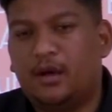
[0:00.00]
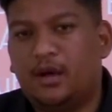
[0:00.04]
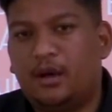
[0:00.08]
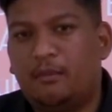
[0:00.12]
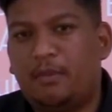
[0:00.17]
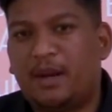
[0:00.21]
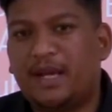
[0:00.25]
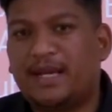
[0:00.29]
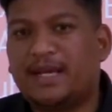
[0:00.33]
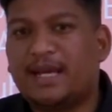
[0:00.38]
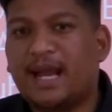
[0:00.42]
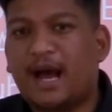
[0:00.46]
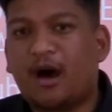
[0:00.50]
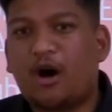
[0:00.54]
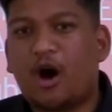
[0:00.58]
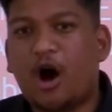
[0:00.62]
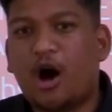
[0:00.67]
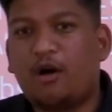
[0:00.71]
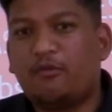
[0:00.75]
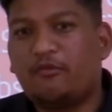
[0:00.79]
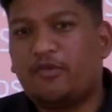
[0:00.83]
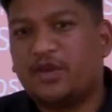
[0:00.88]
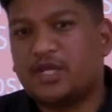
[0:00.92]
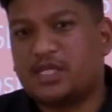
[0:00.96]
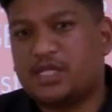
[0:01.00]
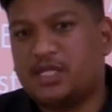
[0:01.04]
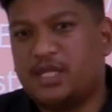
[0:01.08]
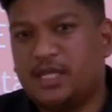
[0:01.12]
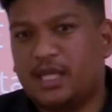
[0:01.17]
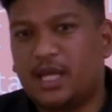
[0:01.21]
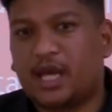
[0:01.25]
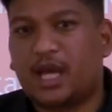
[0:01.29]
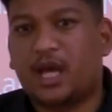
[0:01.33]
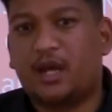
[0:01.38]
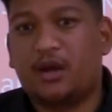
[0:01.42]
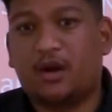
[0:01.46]
But now obviously
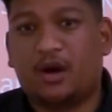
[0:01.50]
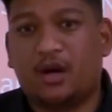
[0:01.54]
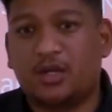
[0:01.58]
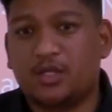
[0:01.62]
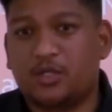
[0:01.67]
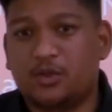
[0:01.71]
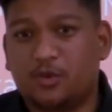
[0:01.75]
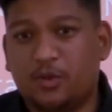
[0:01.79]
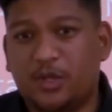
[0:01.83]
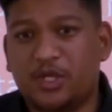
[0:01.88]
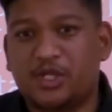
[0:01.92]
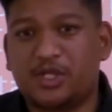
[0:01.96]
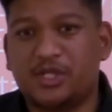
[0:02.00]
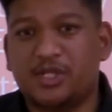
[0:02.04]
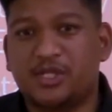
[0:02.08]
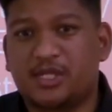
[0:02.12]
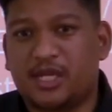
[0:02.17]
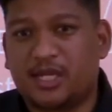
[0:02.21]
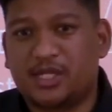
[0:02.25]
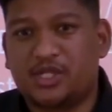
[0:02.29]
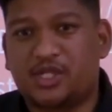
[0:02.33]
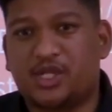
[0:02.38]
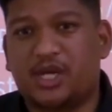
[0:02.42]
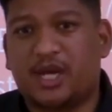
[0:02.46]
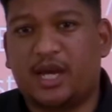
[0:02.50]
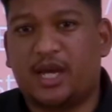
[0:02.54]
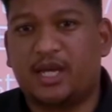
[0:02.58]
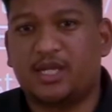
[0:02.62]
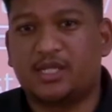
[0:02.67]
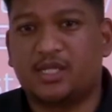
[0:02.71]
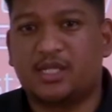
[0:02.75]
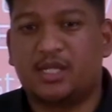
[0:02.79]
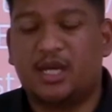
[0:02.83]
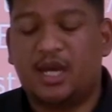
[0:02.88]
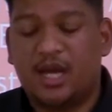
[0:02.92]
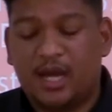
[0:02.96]
they can ask questions such
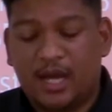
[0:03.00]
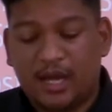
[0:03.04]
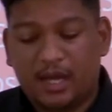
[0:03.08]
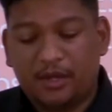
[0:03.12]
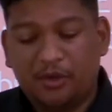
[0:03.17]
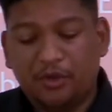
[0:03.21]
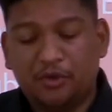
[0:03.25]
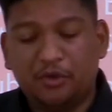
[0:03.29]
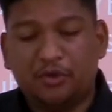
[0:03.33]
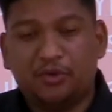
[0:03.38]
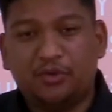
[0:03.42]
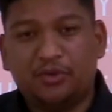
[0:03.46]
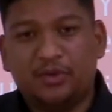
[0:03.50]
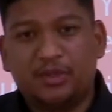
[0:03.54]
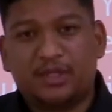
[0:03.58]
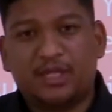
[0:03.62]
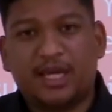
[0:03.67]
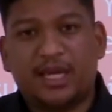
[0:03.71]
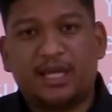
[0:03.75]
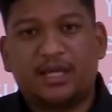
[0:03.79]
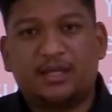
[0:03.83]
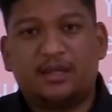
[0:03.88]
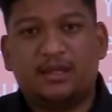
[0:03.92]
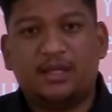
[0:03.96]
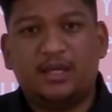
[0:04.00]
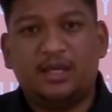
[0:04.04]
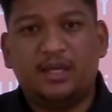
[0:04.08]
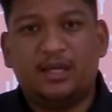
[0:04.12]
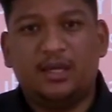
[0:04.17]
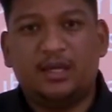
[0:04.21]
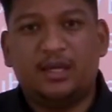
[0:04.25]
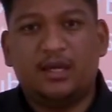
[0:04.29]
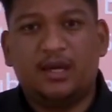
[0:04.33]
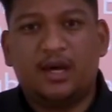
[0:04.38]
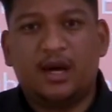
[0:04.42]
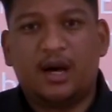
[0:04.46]
as, you take
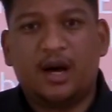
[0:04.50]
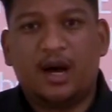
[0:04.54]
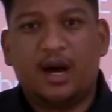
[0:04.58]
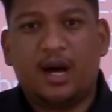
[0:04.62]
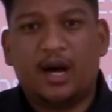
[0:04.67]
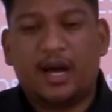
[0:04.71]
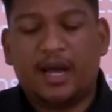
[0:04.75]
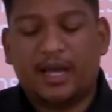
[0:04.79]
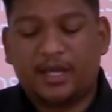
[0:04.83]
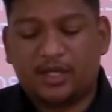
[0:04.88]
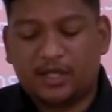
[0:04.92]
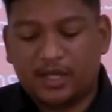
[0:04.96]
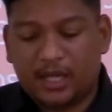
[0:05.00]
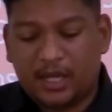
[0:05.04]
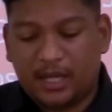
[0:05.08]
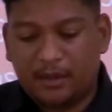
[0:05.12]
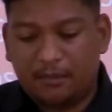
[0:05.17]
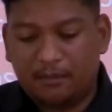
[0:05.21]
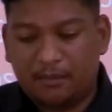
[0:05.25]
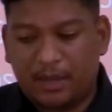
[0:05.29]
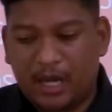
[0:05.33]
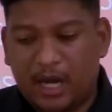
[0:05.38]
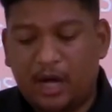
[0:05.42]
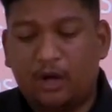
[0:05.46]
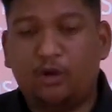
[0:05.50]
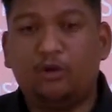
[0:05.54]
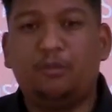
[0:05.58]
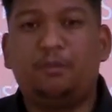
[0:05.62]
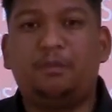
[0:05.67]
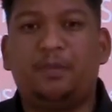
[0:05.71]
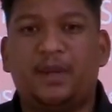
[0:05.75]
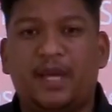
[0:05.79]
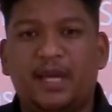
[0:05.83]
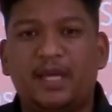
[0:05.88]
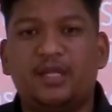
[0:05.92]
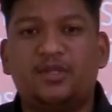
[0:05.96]
the whole
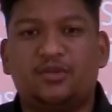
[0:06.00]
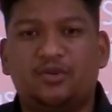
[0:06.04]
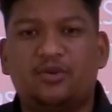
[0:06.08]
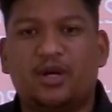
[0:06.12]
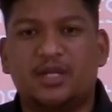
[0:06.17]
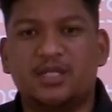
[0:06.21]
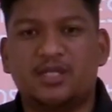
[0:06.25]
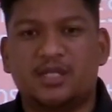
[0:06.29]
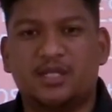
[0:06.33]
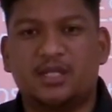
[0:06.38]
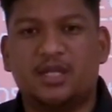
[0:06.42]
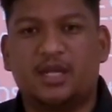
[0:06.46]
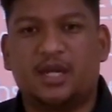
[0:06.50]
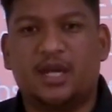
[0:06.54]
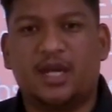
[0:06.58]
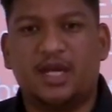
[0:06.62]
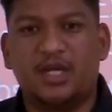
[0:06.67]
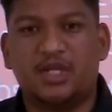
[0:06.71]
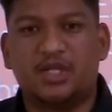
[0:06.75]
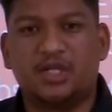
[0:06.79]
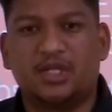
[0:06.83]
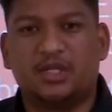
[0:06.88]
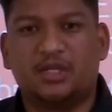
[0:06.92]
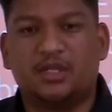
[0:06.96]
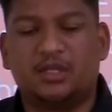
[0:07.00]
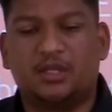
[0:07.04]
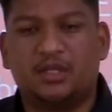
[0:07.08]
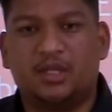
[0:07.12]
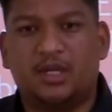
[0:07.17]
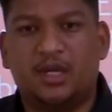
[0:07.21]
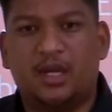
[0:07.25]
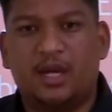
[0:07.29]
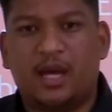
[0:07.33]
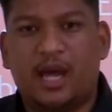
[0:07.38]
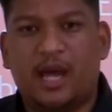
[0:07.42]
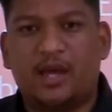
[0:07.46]
play into consideration
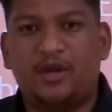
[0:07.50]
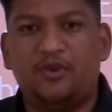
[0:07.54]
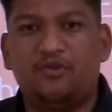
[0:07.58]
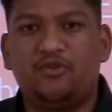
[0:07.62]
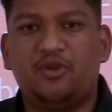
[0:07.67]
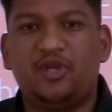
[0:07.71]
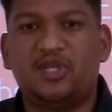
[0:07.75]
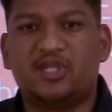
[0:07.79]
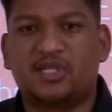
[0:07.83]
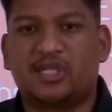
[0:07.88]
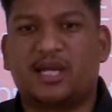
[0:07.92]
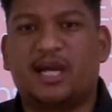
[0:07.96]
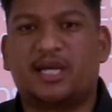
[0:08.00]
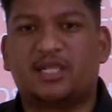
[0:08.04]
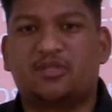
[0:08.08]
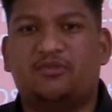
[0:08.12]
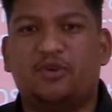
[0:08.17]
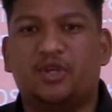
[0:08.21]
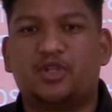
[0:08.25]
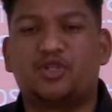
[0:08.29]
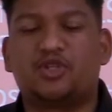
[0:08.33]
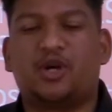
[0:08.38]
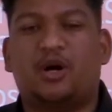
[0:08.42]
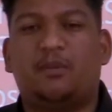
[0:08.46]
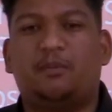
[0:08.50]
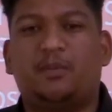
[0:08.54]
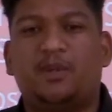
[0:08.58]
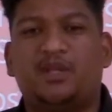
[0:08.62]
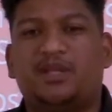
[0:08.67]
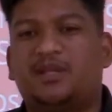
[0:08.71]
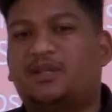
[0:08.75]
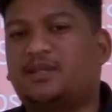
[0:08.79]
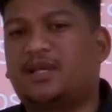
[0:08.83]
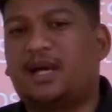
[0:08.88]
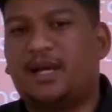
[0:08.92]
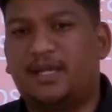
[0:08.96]
and you discuss, for example,
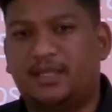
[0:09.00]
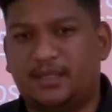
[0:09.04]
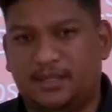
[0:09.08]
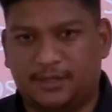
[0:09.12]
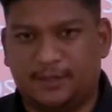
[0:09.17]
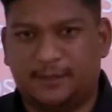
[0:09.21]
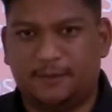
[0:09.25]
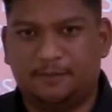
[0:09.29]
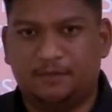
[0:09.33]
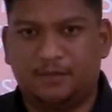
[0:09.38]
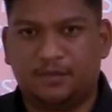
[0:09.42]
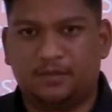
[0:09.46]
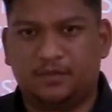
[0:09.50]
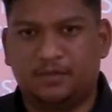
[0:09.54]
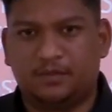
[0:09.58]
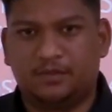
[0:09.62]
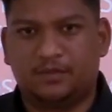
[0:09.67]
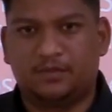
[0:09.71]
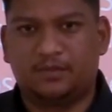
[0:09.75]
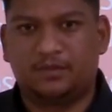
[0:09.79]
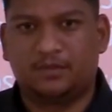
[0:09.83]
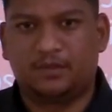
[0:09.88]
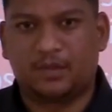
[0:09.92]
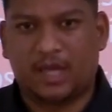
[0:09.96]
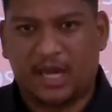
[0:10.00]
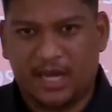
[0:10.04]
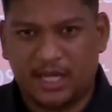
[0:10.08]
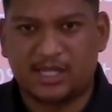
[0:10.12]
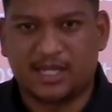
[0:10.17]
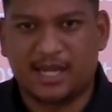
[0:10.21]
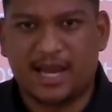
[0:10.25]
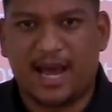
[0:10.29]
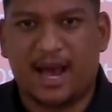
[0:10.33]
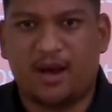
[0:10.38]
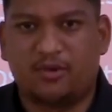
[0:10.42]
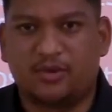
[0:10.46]
the title. That is
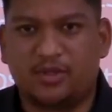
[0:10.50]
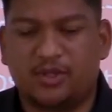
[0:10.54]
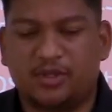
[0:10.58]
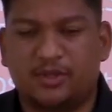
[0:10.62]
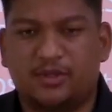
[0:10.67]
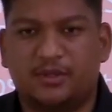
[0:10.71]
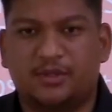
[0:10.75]
allowed.